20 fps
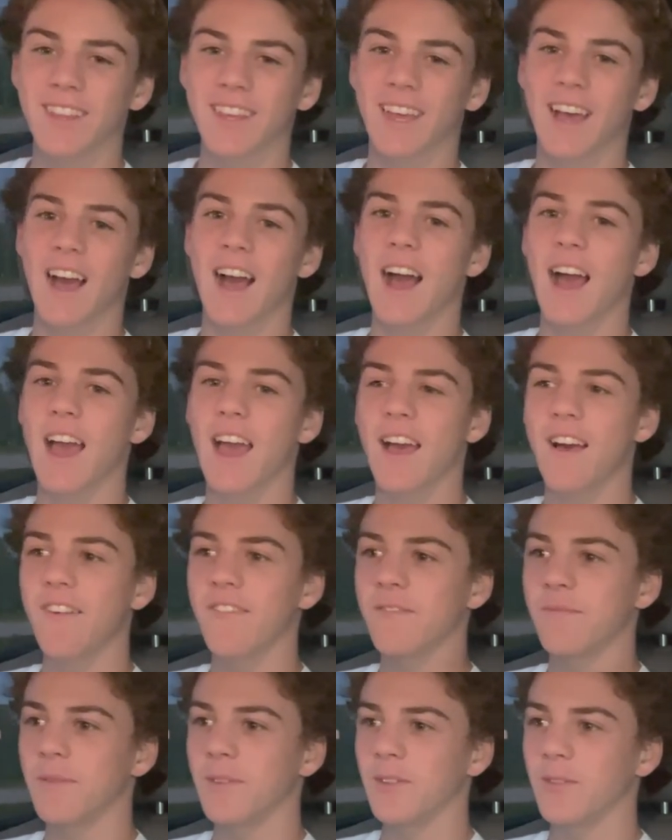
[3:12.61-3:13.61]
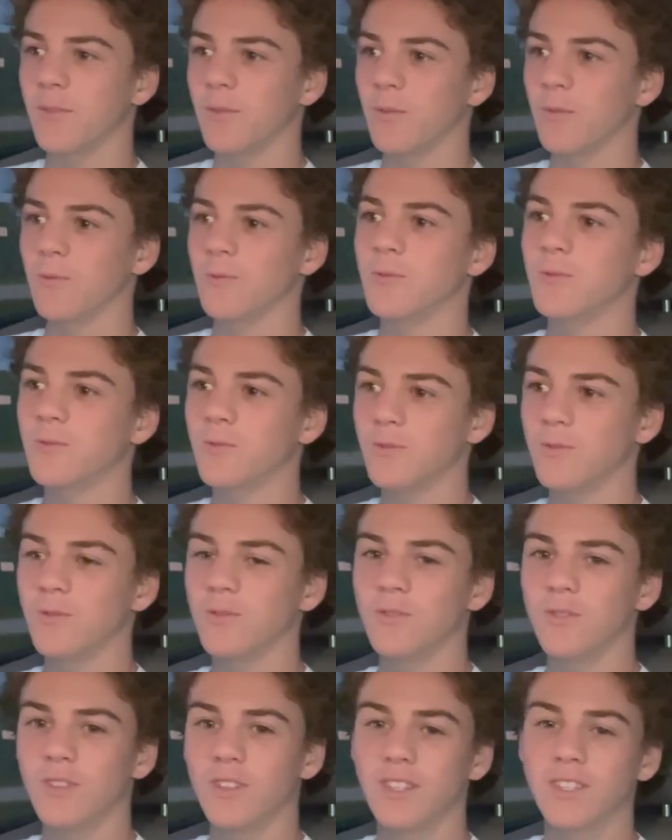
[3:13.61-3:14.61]
Like I have been through
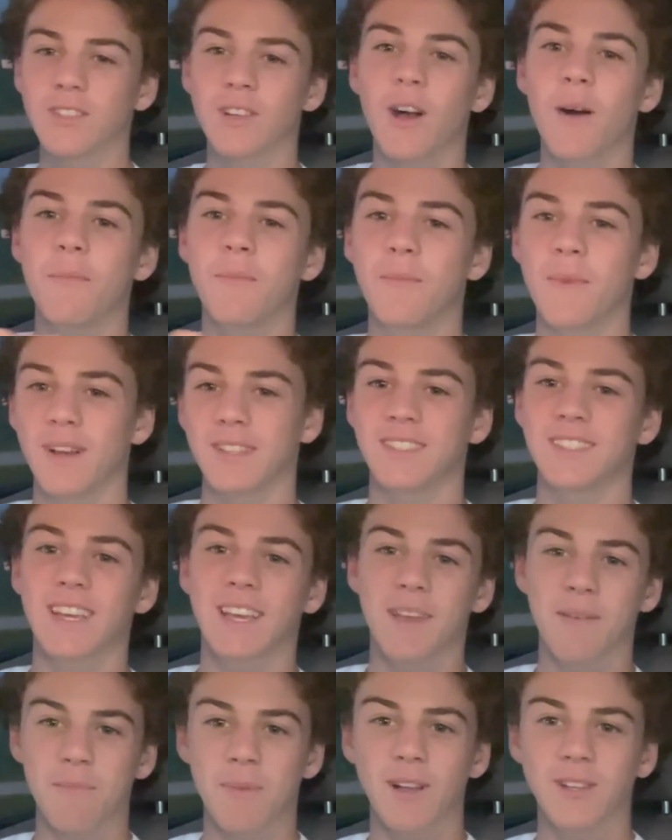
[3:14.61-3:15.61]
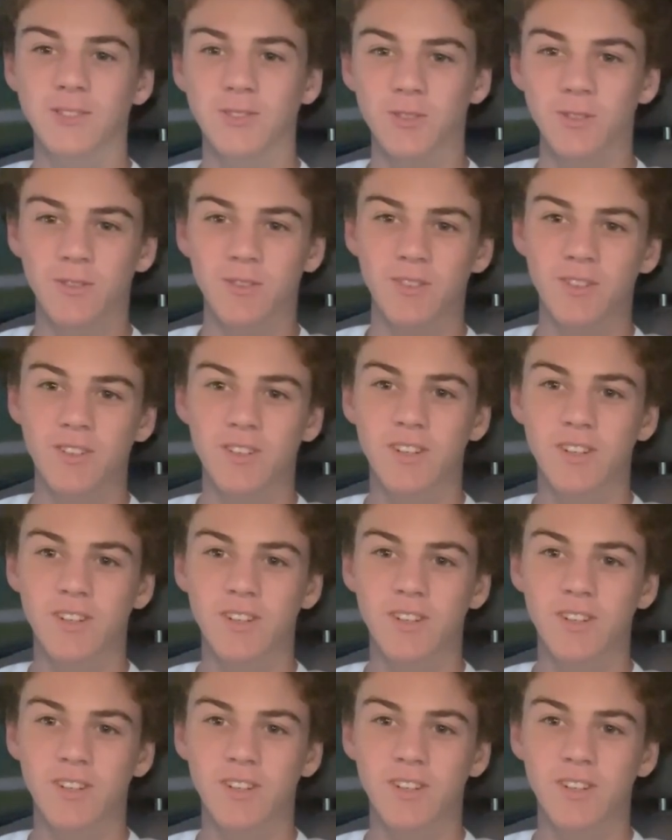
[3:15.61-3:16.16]
this is um, my second pencil